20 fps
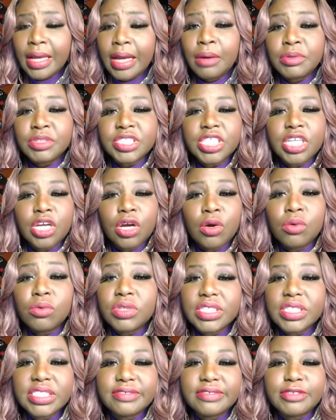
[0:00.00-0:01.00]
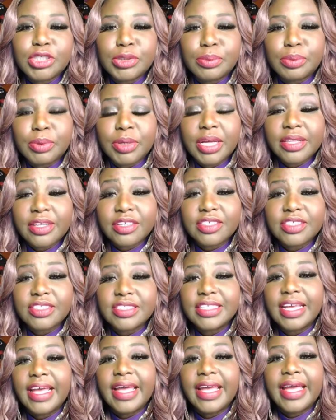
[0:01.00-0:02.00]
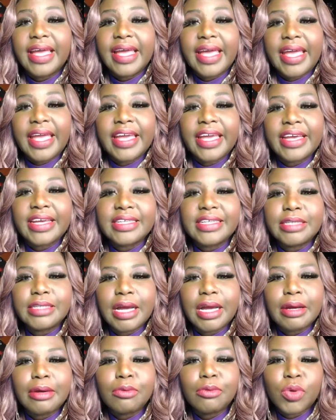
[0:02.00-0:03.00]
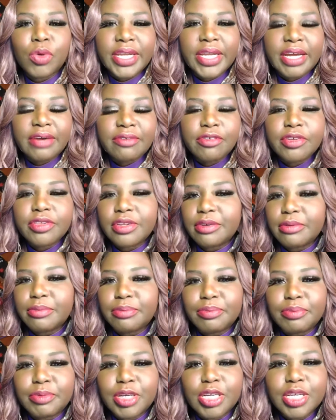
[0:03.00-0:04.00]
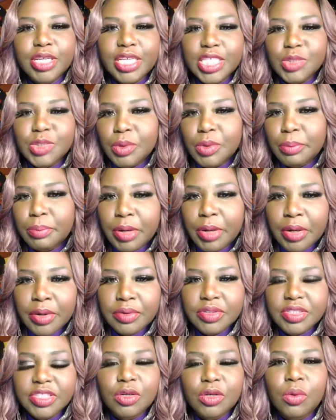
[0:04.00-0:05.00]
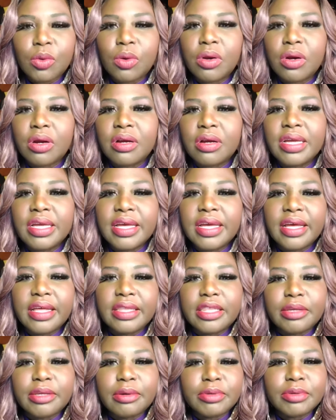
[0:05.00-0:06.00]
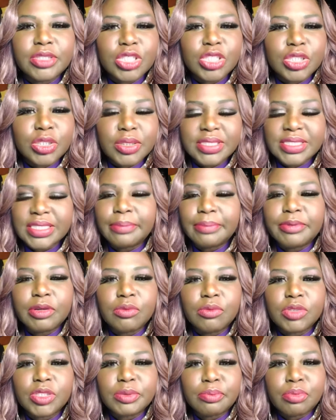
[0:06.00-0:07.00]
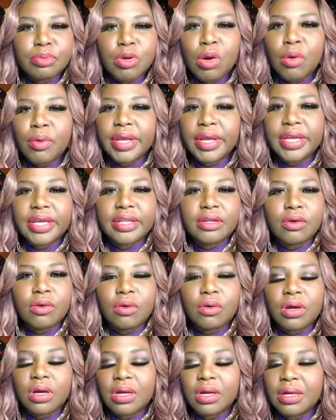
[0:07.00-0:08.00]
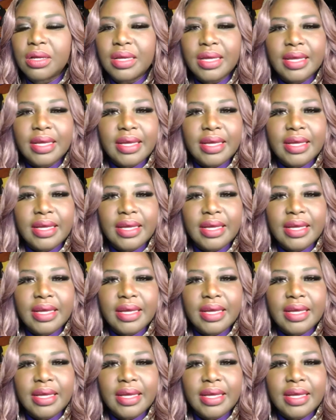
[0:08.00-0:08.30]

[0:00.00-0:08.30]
I was the oldest of two brothers, and whenever the cookies were burnt or the something was broken or